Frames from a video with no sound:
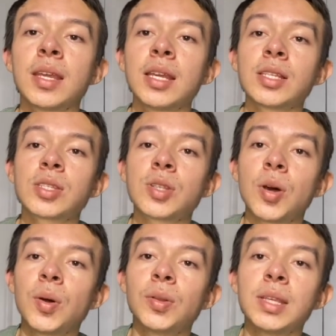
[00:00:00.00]

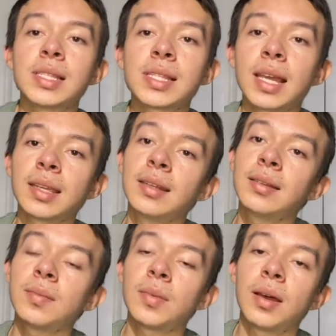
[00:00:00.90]
So the
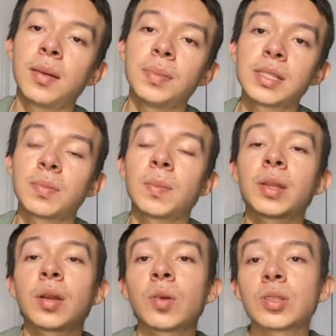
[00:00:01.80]
second piece of paper that
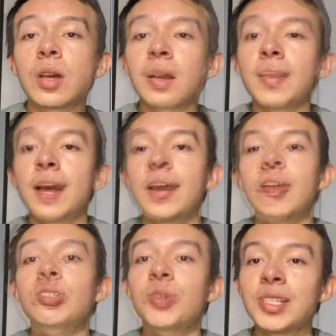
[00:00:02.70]
I want to talk about,
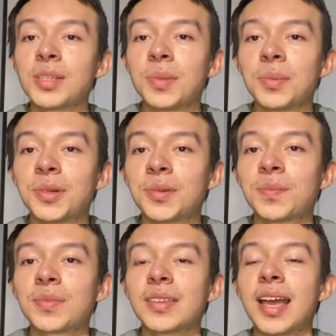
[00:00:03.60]
tracing paper.
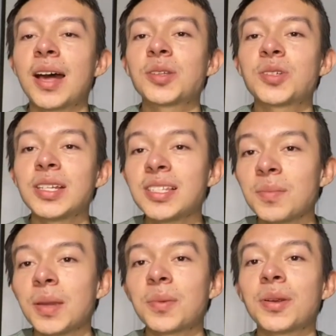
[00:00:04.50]
Now, tracing
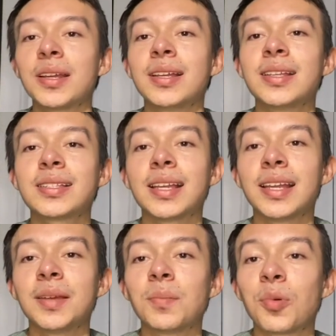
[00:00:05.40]
paper is an
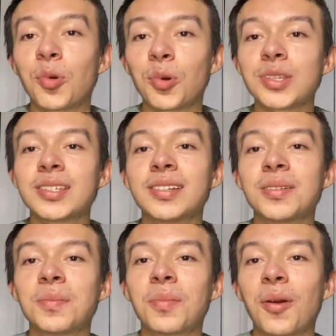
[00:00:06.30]
important
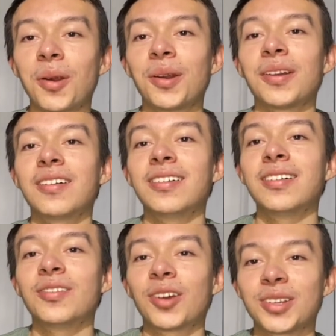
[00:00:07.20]
part
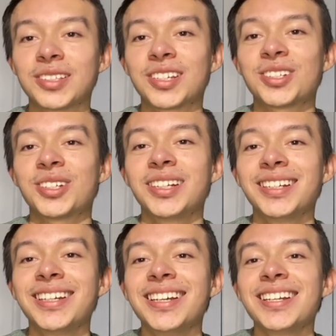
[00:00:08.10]
of architecture
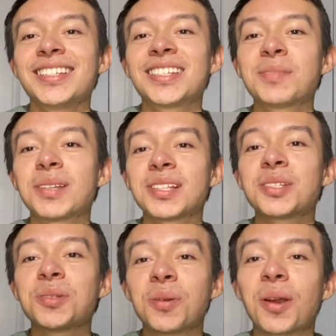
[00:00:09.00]
just because
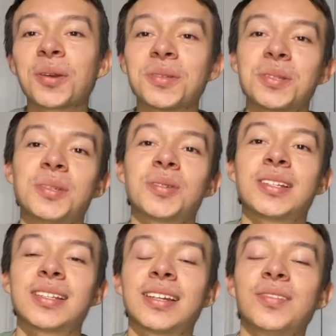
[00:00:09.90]
you are going to be
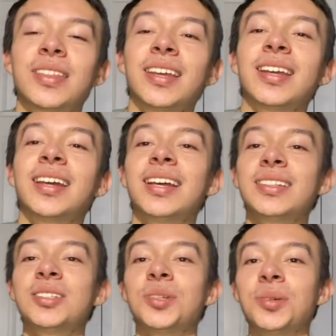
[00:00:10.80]
tracing everything
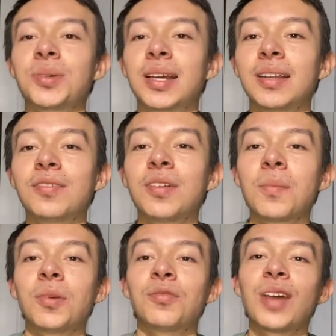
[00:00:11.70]
to kind of
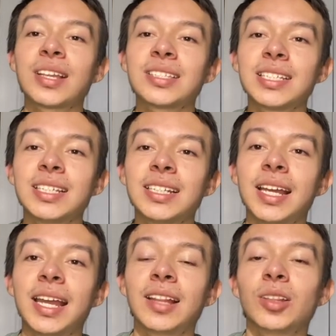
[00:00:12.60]
perfect it
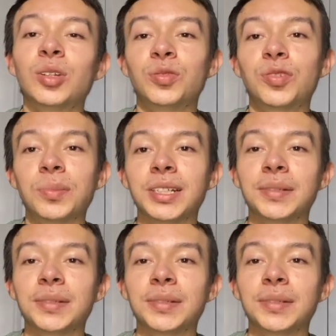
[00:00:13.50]
and learn from it.